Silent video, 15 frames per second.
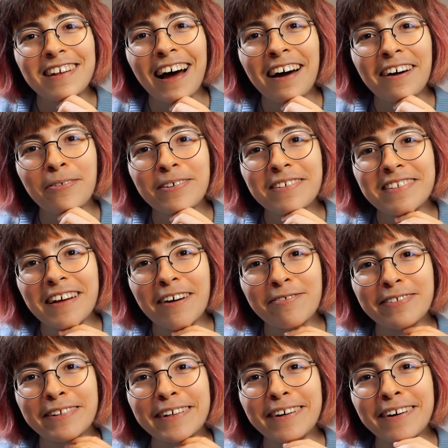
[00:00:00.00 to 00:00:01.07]
that was
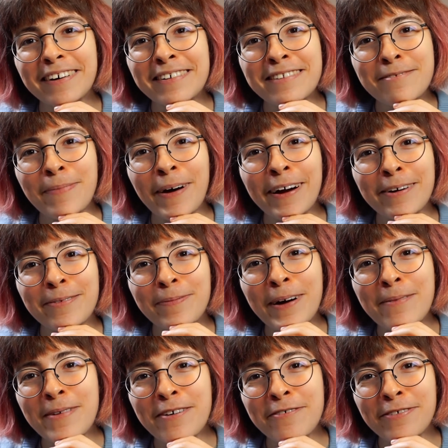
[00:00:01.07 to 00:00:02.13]
definitely not inspired by
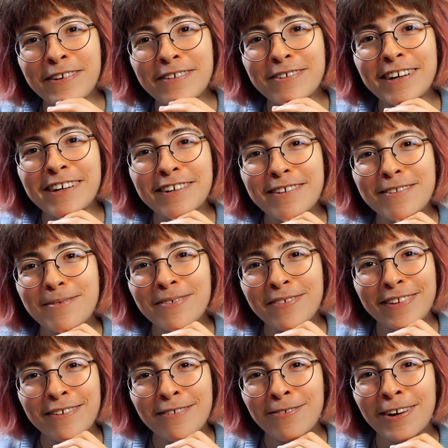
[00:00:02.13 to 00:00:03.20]
my frustrations
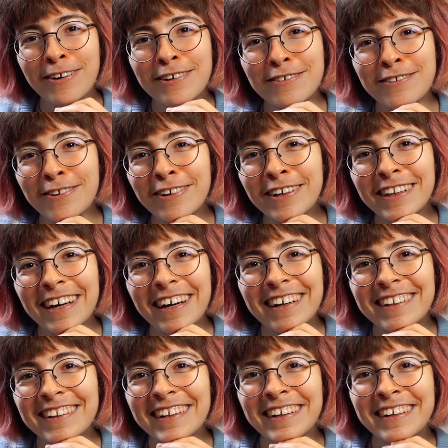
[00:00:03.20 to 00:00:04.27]
with this very storyline
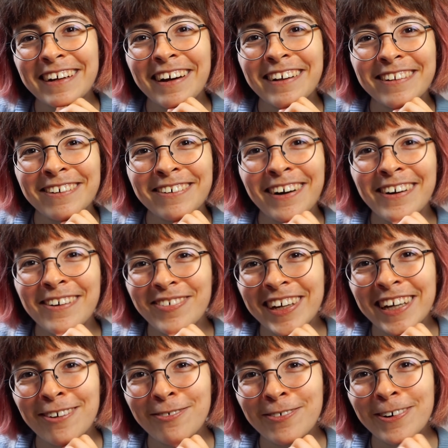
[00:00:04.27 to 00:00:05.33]
and then got too out of
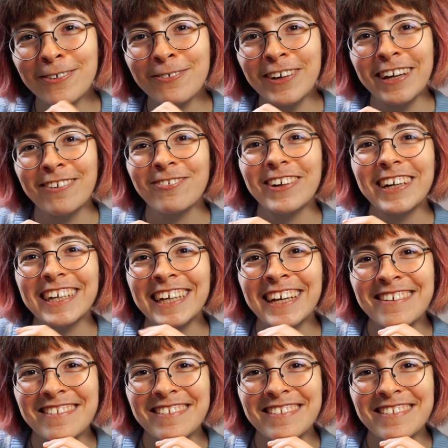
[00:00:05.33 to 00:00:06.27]
hand for a fanfic. Yes,